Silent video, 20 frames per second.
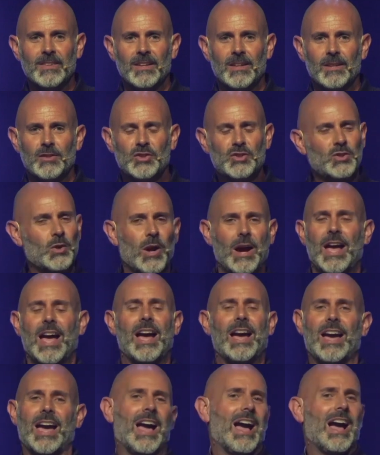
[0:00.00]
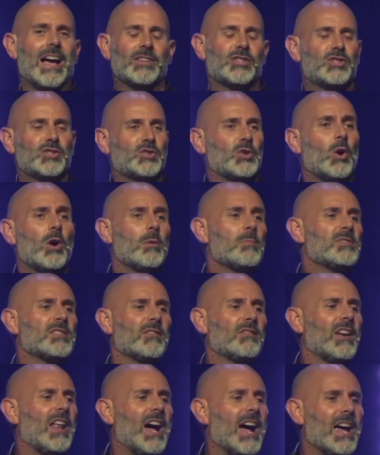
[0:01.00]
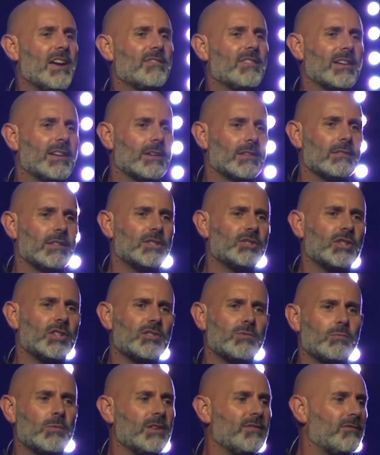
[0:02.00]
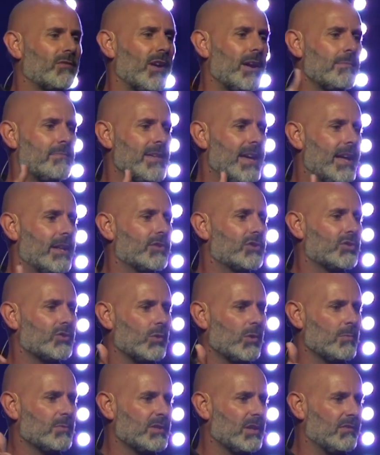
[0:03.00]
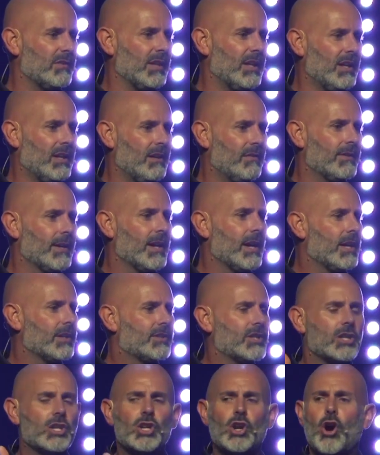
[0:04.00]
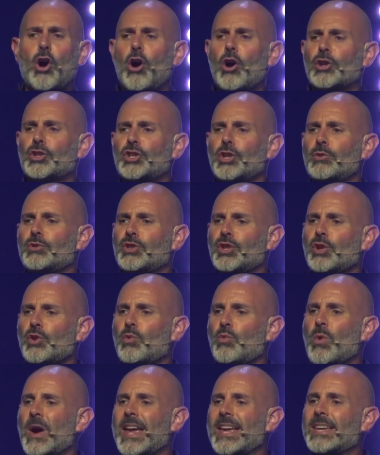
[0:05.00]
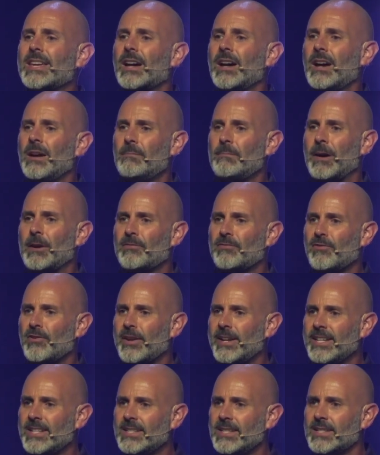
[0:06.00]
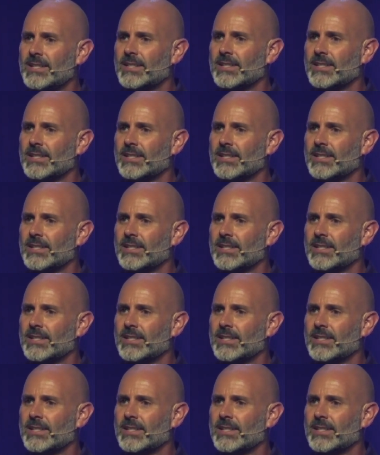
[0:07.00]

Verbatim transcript: Stor- eh, storms of life, let's just reframe that storms of love to cause you to wake up, my friend.